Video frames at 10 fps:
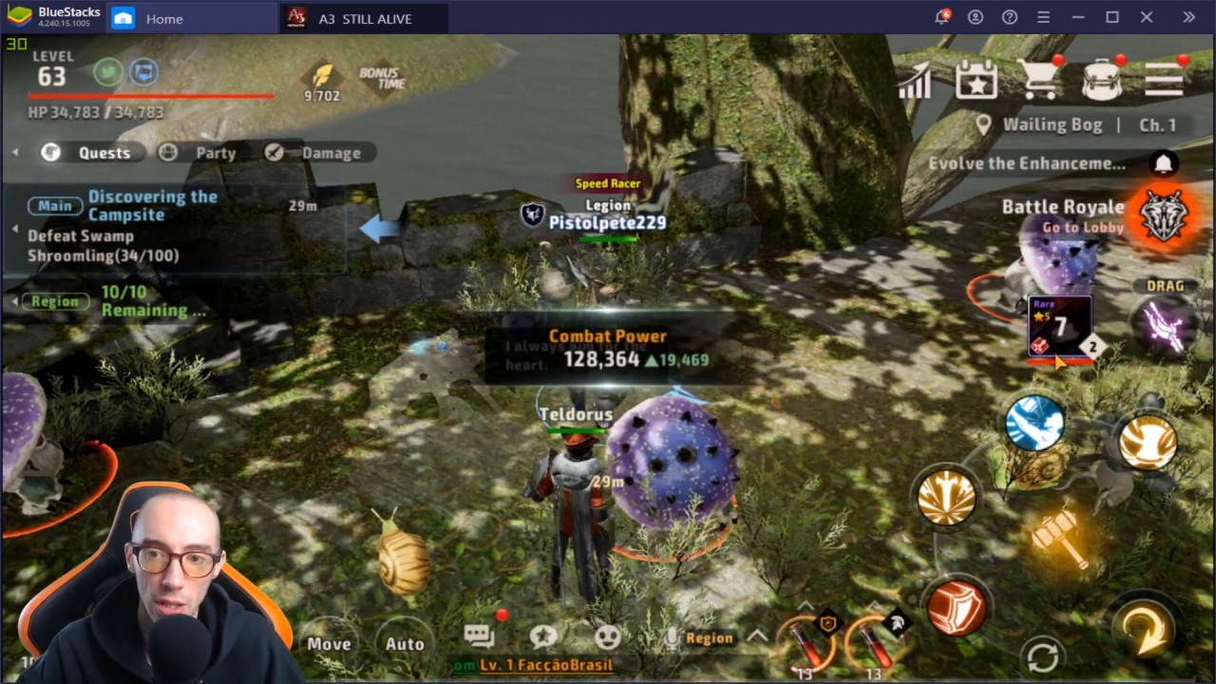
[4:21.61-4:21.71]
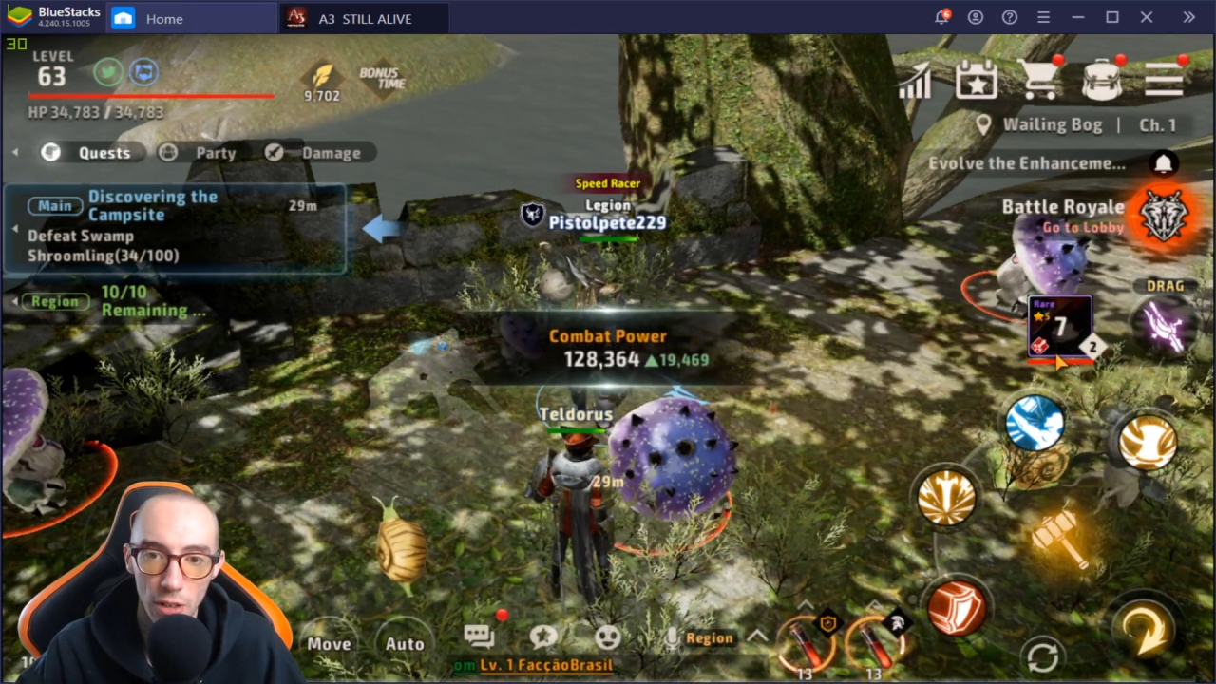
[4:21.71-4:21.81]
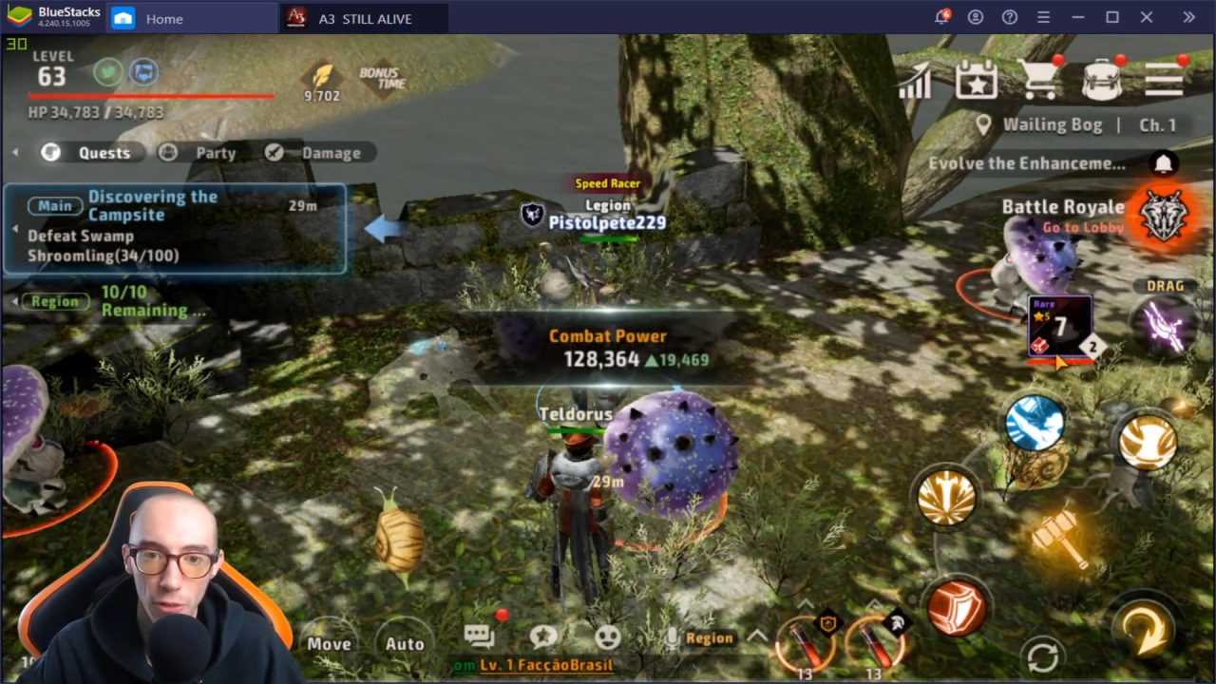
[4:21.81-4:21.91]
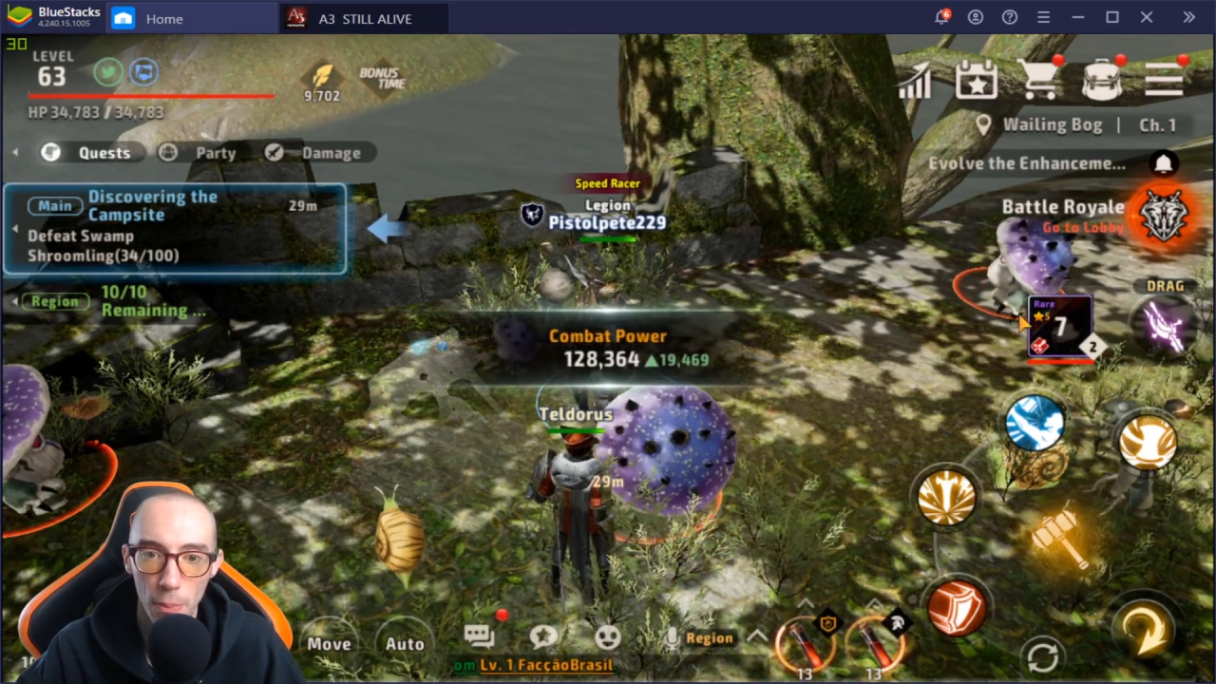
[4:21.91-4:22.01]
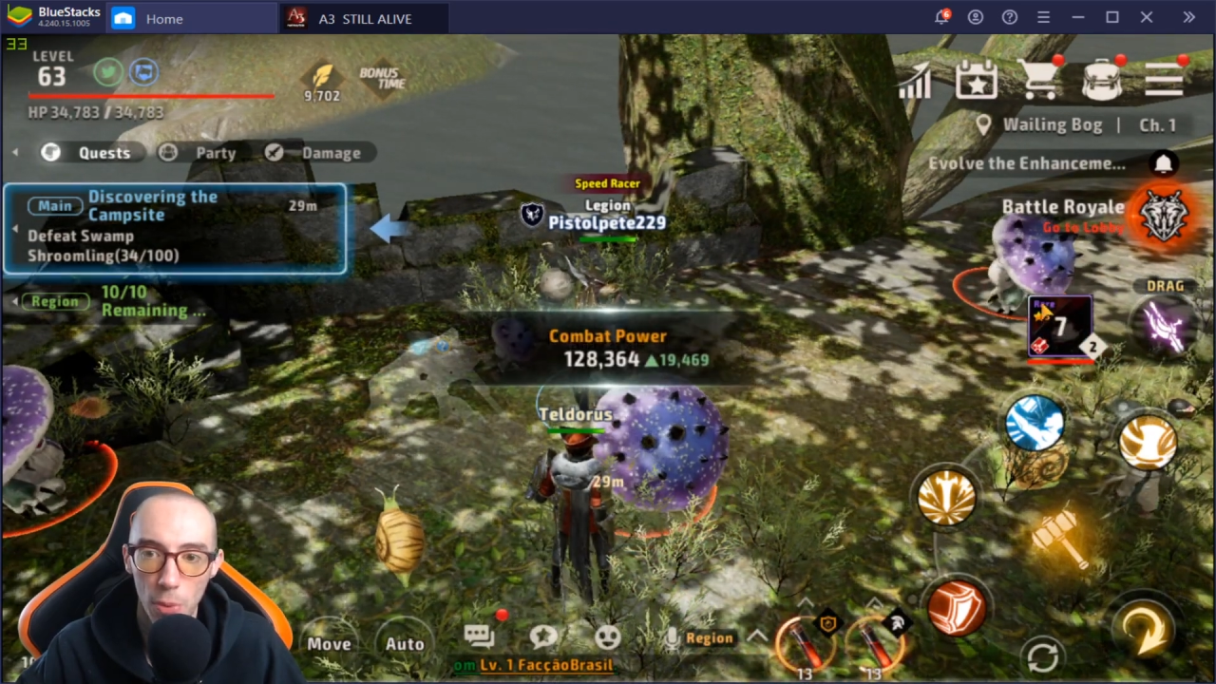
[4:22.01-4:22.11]

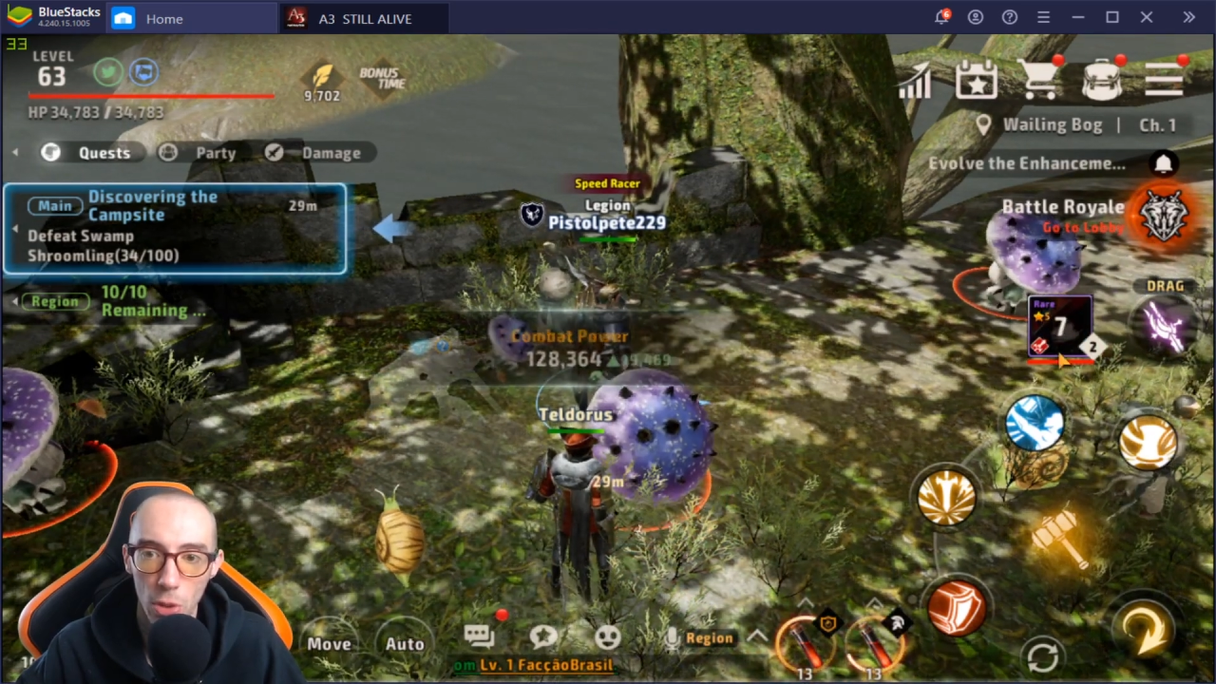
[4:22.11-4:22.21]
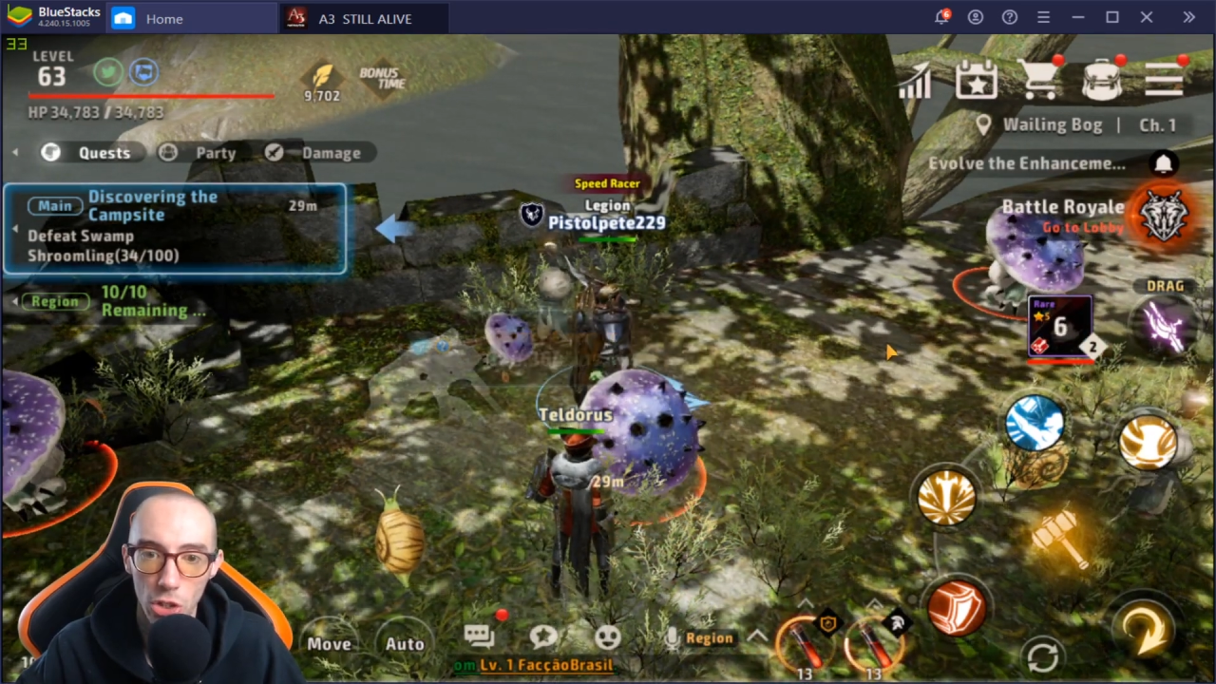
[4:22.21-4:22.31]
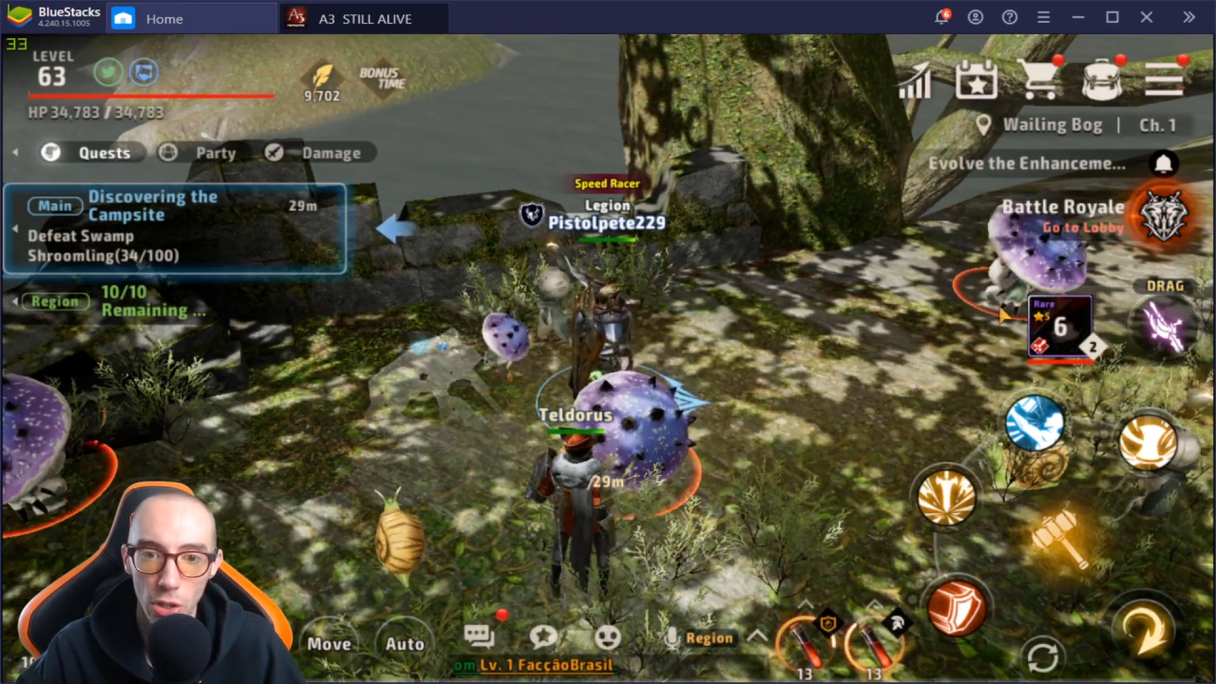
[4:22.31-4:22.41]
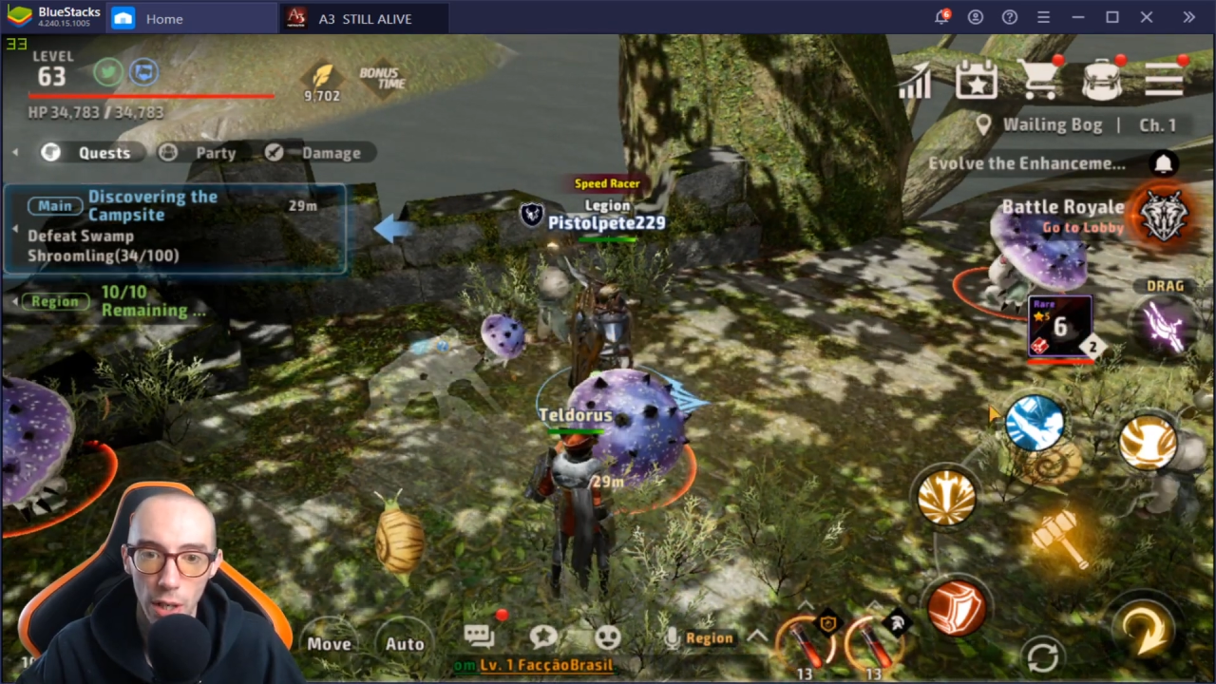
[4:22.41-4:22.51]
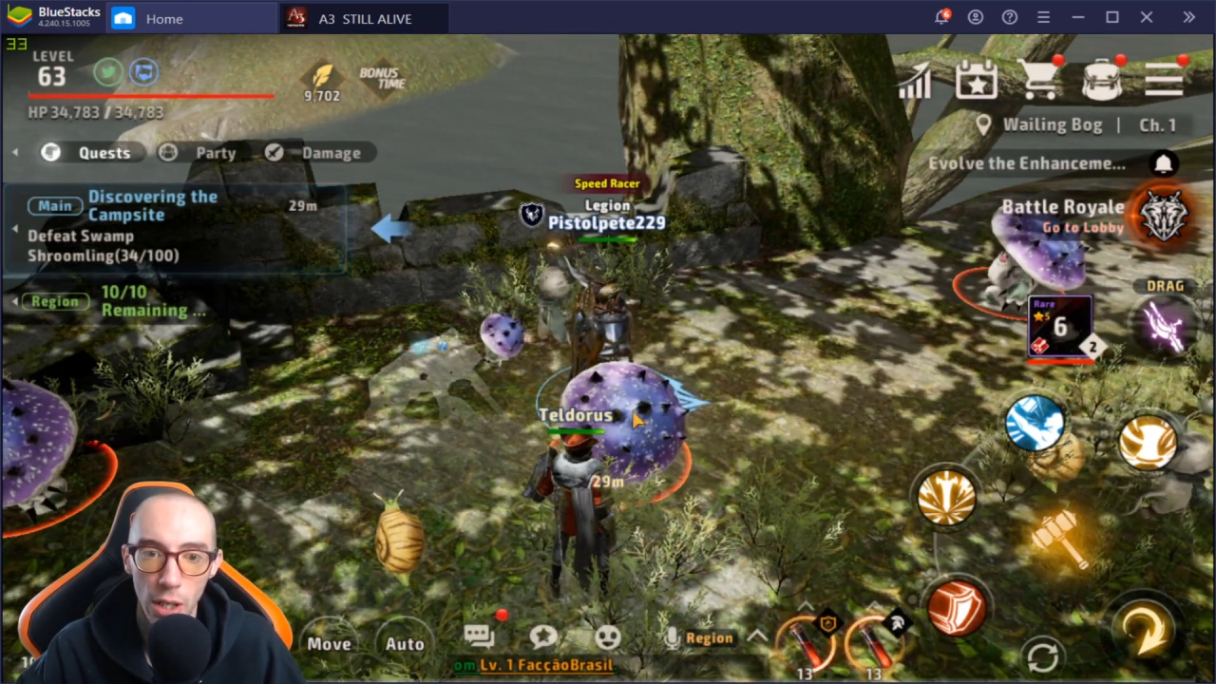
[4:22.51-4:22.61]
different
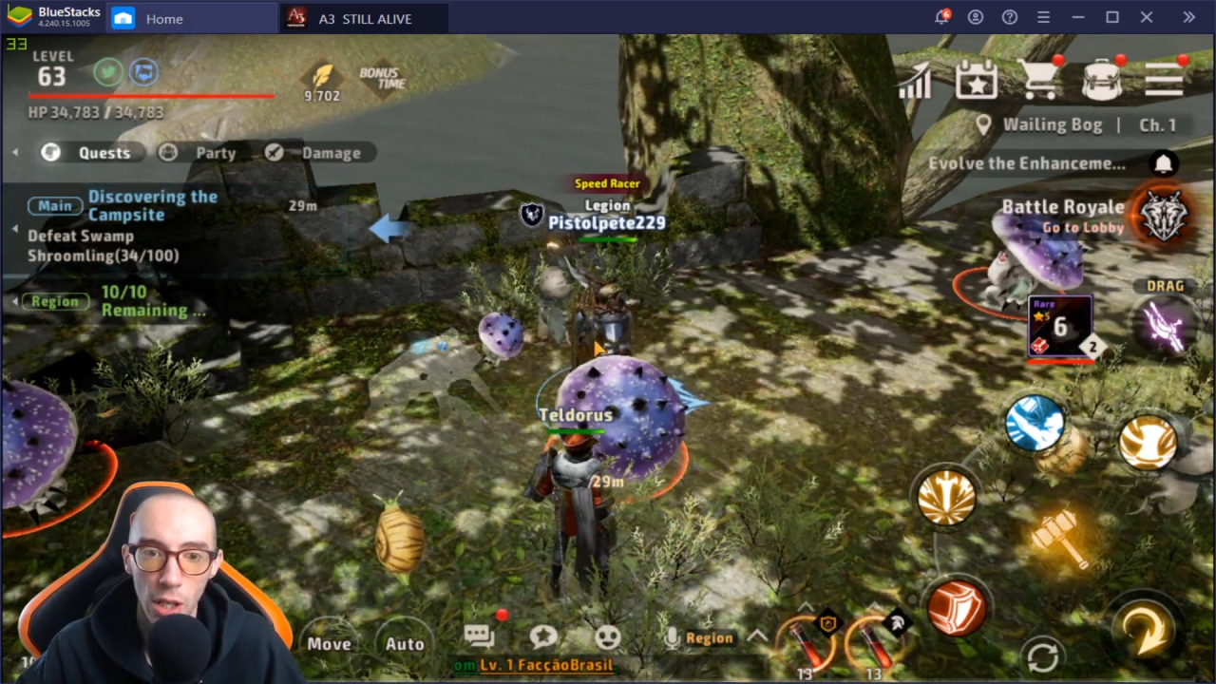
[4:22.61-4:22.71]
portrait.